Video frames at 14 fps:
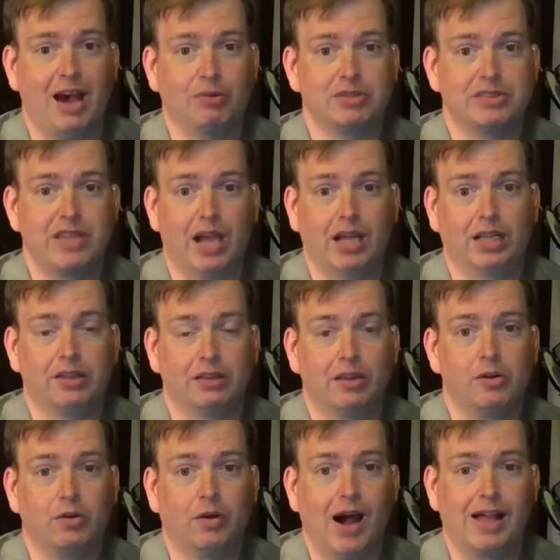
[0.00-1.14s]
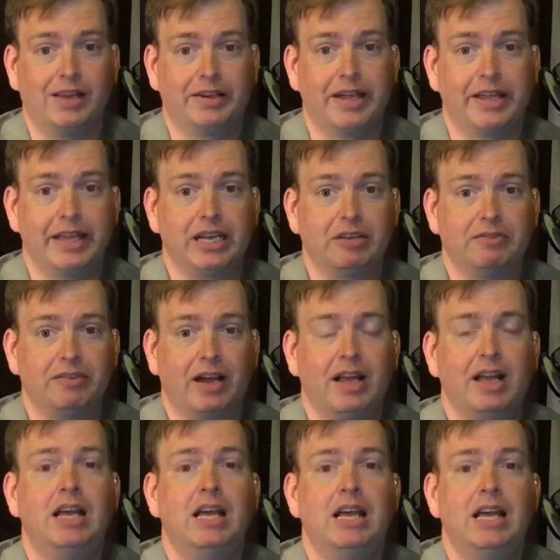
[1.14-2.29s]
was staying at the local Holiday Inn
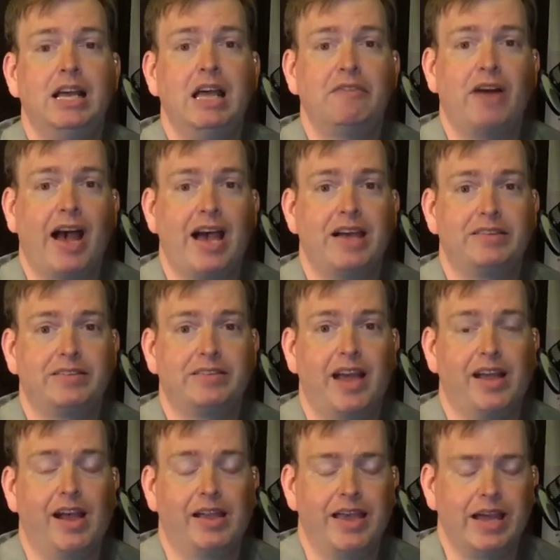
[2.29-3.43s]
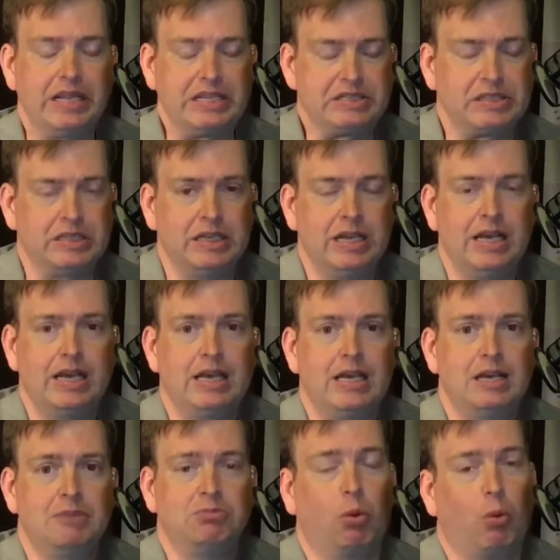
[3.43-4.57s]
if I had to take a guess.
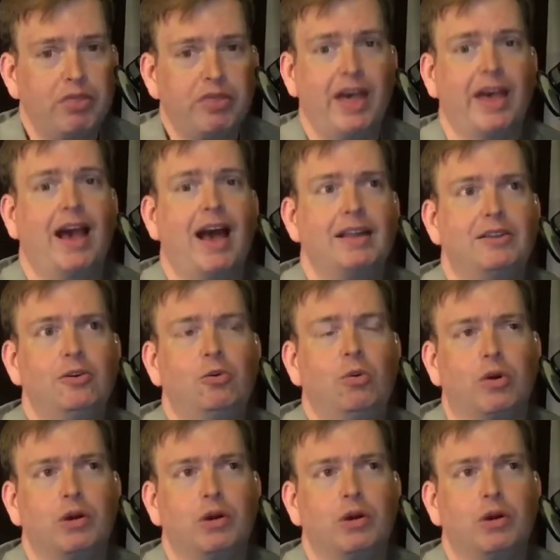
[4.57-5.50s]
But one thing I do want to